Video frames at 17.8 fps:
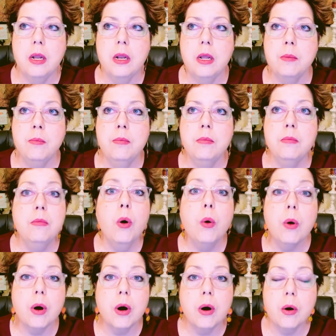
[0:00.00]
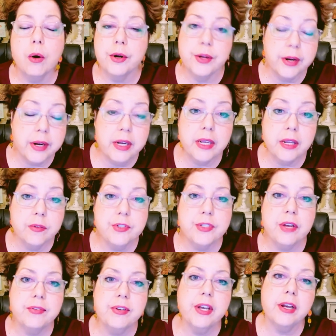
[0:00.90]
more, or you're going to give
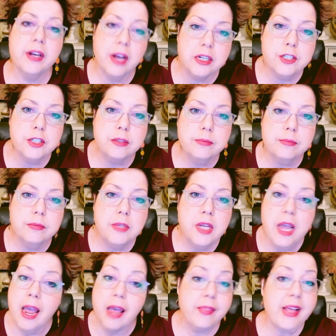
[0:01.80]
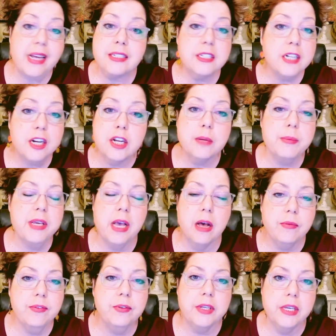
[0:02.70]
yourself a concussion. And that's not going to be
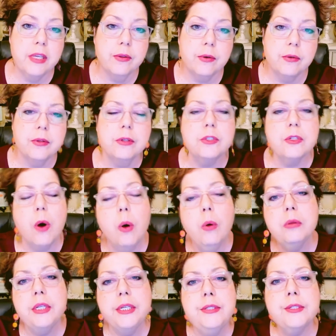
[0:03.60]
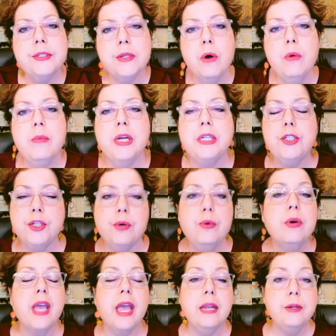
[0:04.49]
helpful either. There's only so much
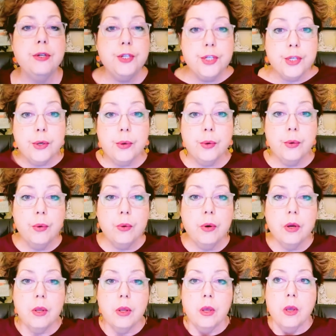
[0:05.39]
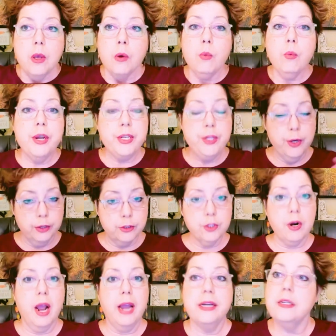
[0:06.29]
you can do when you're
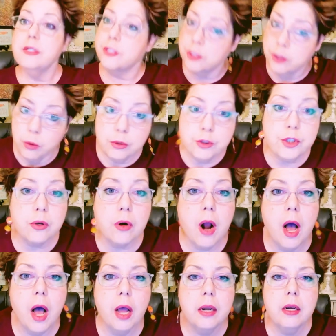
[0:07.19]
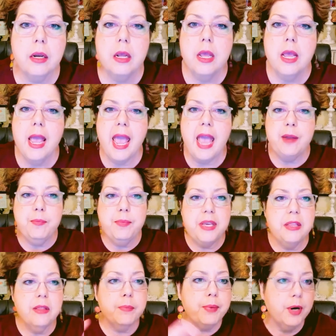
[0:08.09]
trying to soldier on and
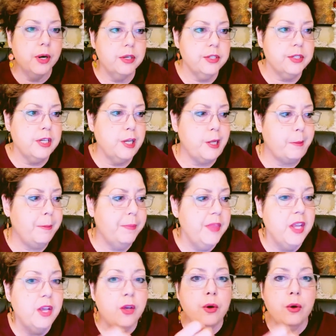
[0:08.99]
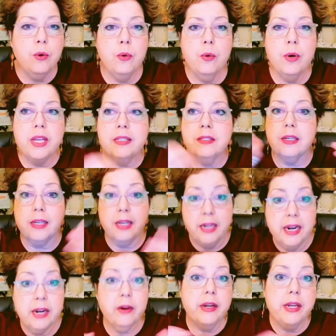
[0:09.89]
be the person who is the
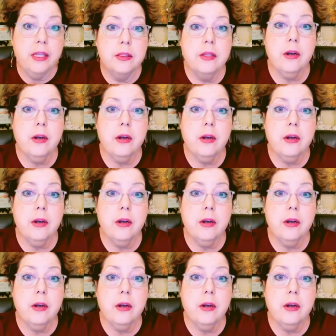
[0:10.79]
canary in the